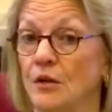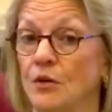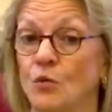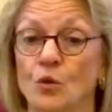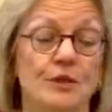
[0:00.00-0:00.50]

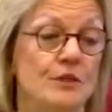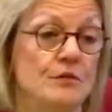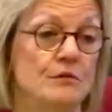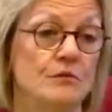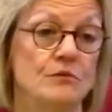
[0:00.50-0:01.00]
wood
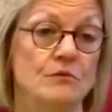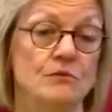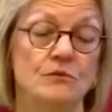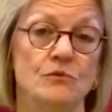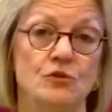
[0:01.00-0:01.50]

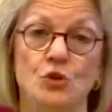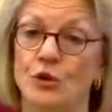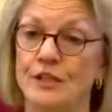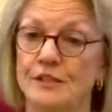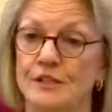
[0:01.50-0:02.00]

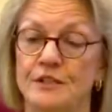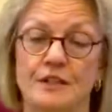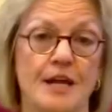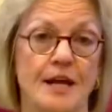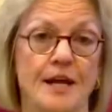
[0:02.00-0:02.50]
joists
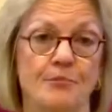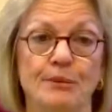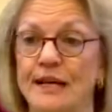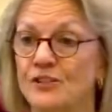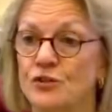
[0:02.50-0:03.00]
and
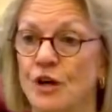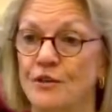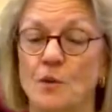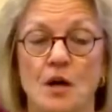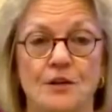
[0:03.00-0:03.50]
plaster on
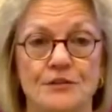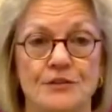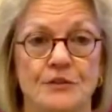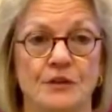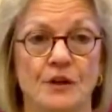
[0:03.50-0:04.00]
the
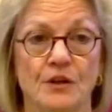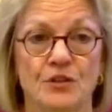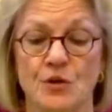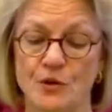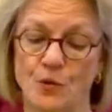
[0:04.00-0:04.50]
walls,
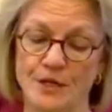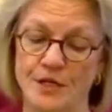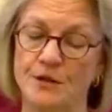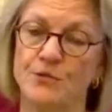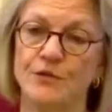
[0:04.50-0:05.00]
so that when
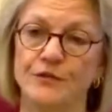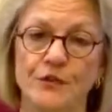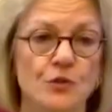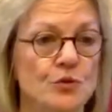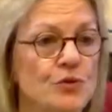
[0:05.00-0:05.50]
he
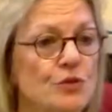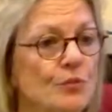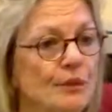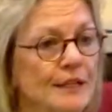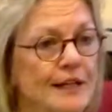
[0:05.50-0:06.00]
reviews your
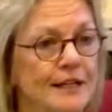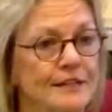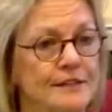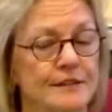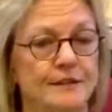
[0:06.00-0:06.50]

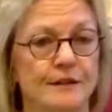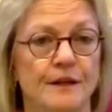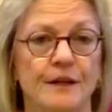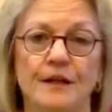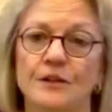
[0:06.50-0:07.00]
plans,
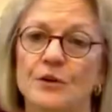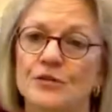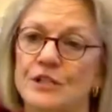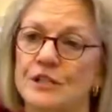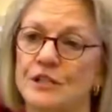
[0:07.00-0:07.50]
he knows
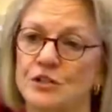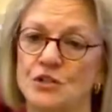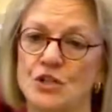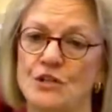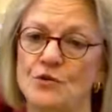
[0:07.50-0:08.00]
the
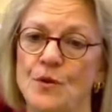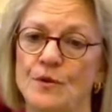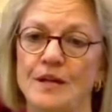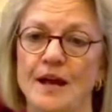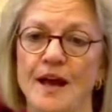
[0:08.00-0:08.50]
conditions that you
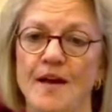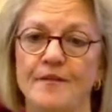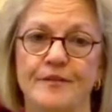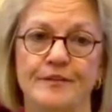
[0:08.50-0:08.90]
already have.